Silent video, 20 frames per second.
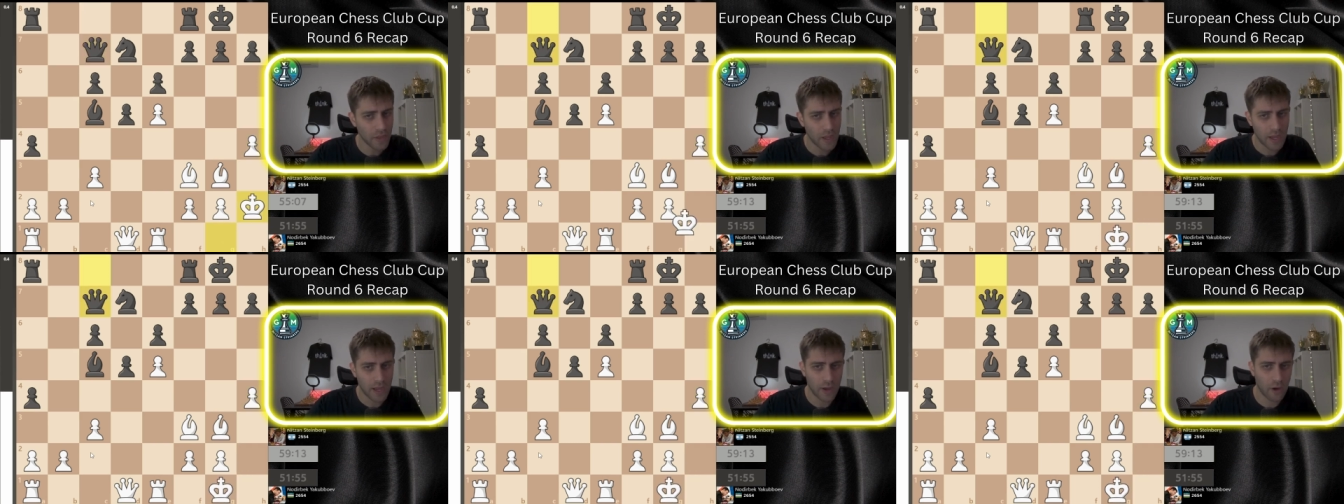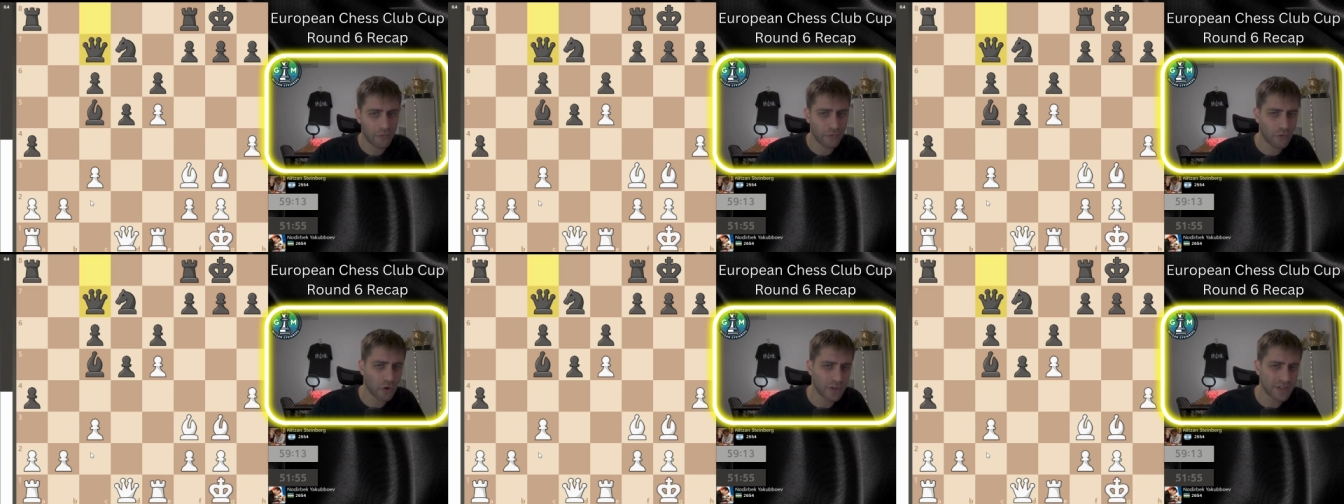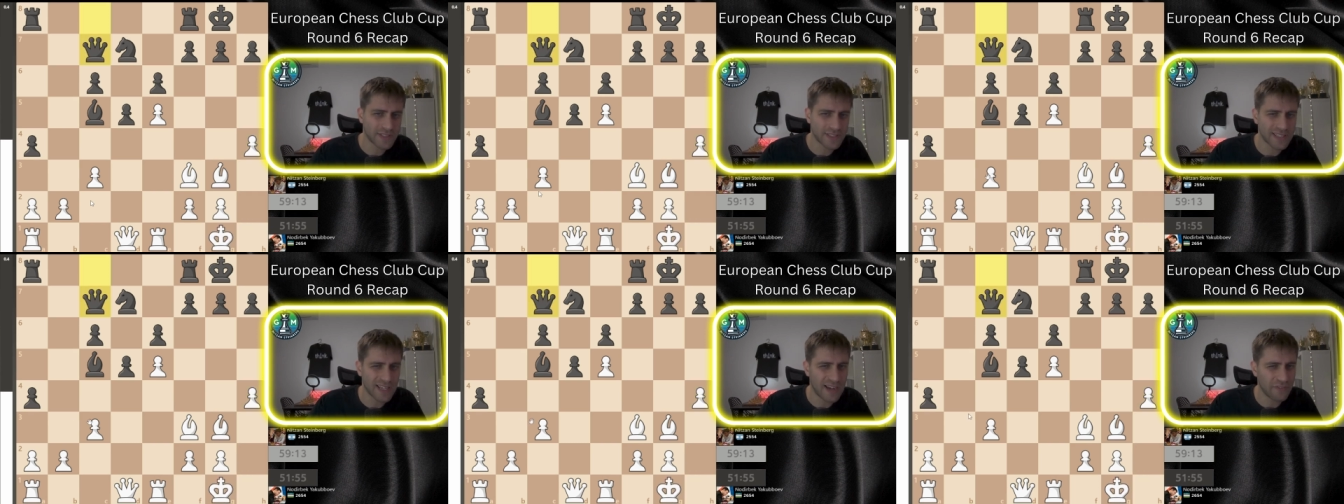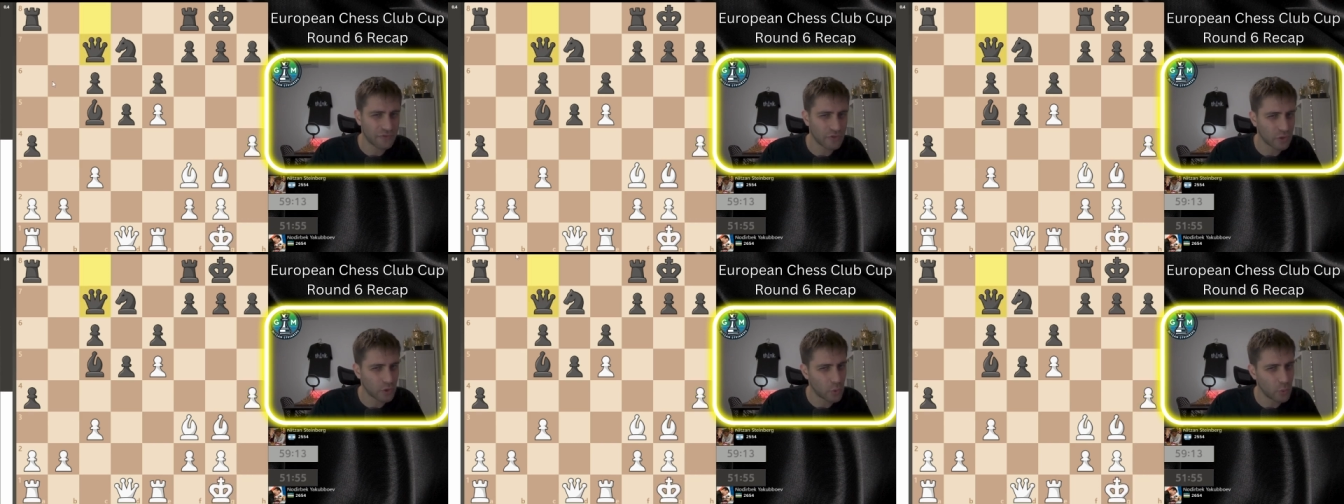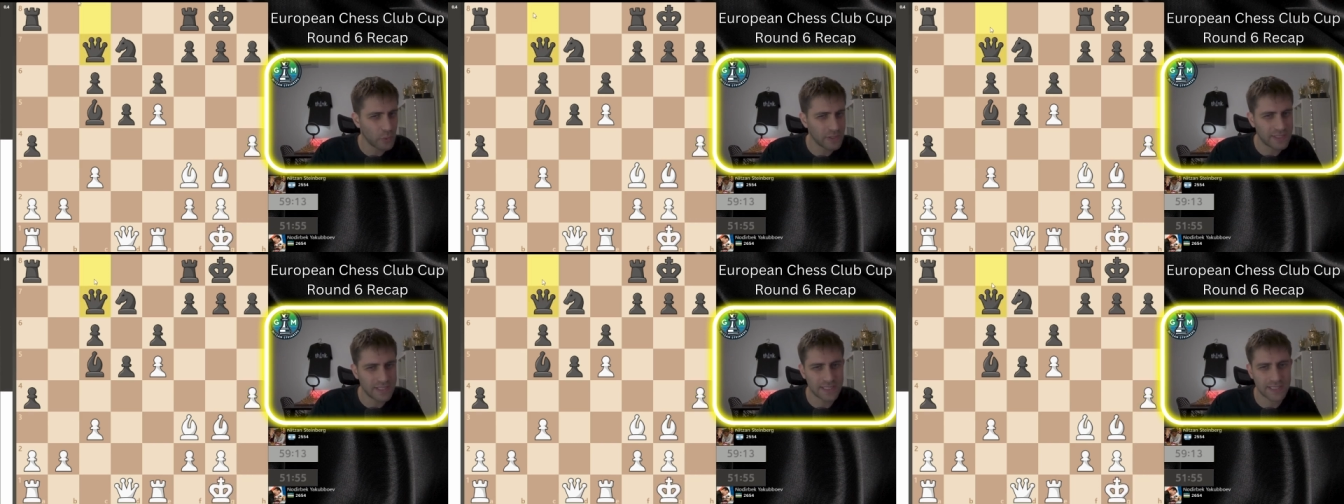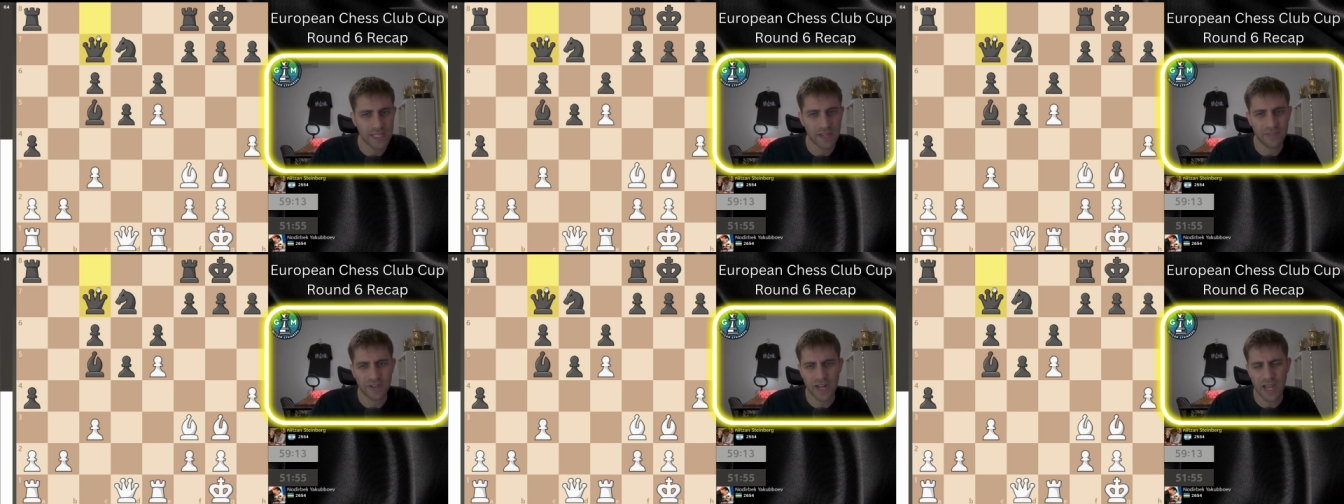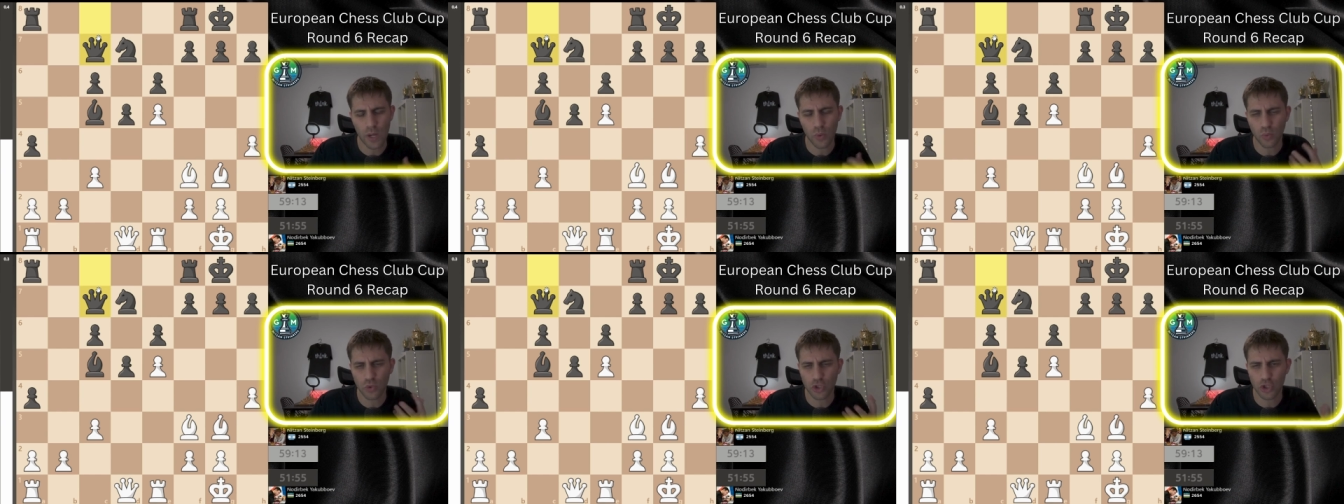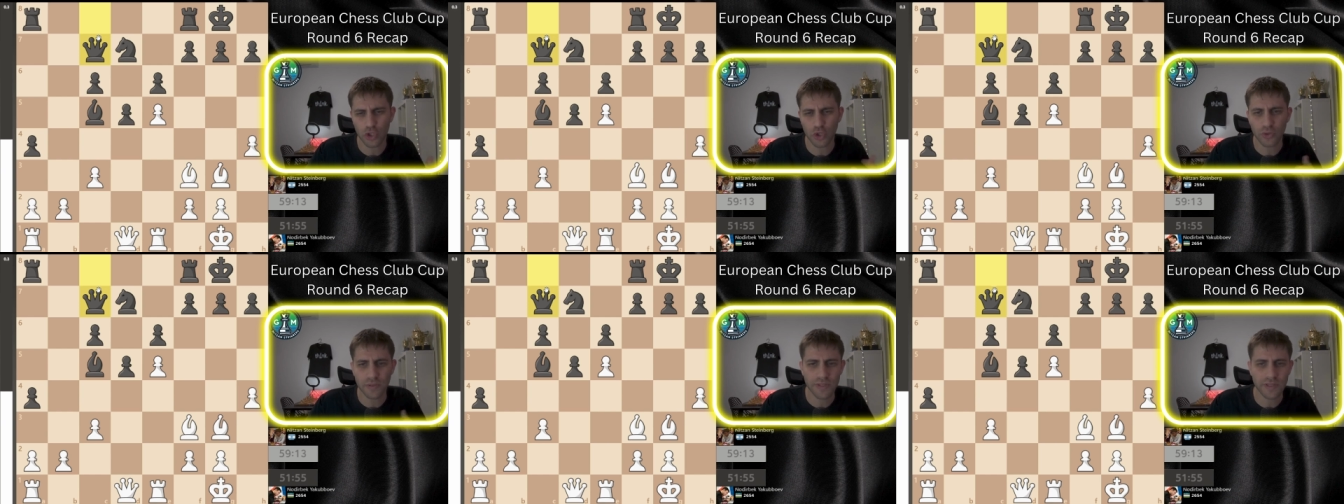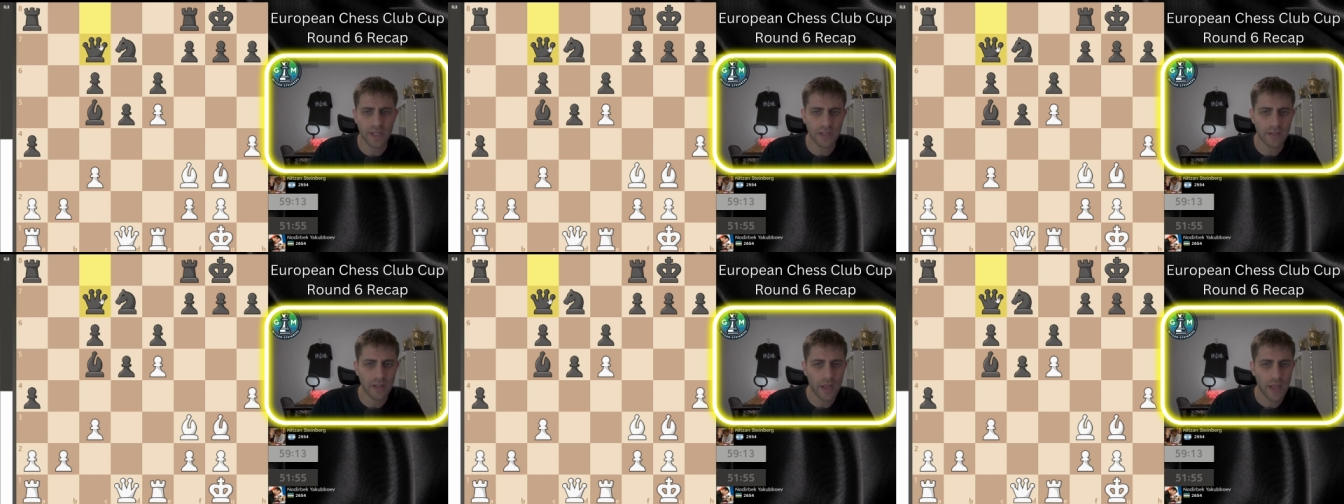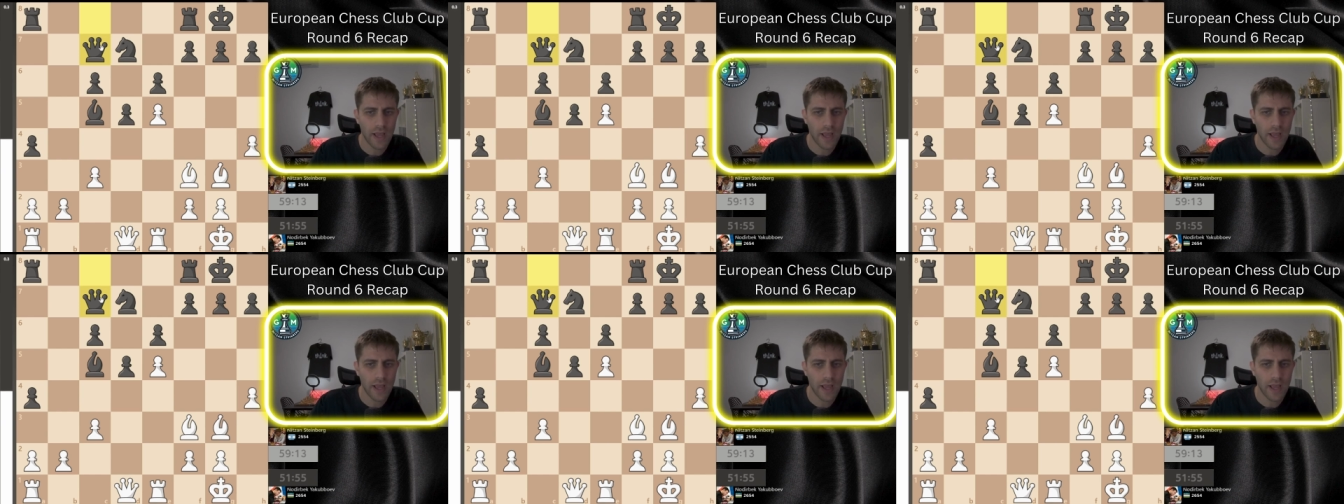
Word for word: and of course after queen c7 I was sure that